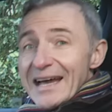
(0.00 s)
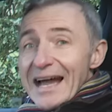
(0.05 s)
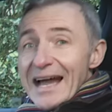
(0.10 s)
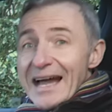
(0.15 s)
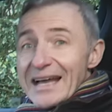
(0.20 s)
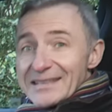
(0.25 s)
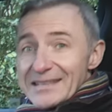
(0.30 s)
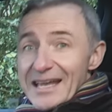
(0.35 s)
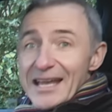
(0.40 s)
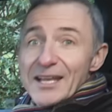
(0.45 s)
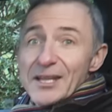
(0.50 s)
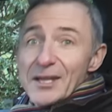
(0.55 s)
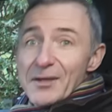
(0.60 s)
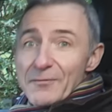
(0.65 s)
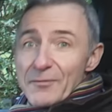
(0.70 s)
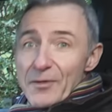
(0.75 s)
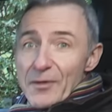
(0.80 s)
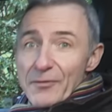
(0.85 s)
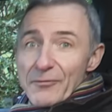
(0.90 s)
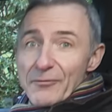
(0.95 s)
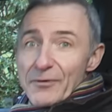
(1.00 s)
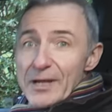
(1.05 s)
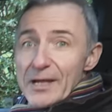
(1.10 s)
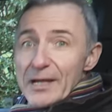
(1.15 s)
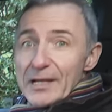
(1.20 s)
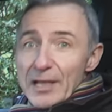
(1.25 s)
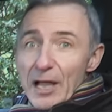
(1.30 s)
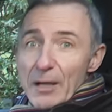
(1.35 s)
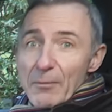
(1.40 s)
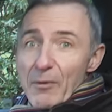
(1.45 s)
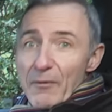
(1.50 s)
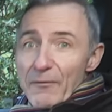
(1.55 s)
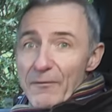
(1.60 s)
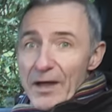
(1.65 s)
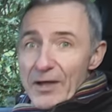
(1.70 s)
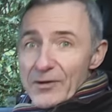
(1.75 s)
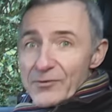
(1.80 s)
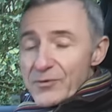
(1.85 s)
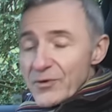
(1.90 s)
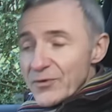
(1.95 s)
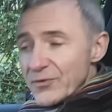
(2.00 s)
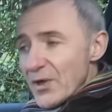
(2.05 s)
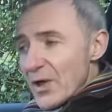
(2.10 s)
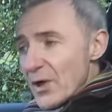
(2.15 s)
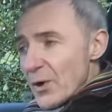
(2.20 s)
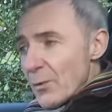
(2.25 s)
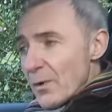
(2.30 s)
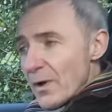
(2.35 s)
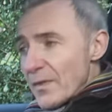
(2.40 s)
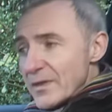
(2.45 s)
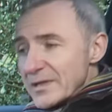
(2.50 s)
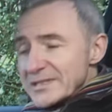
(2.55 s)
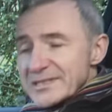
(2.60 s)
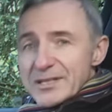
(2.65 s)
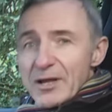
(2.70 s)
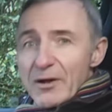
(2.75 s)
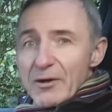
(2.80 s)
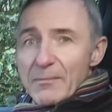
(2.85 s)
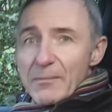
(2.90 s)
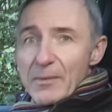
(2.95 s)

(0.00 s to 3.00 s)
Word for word: at any of the three global factories where this current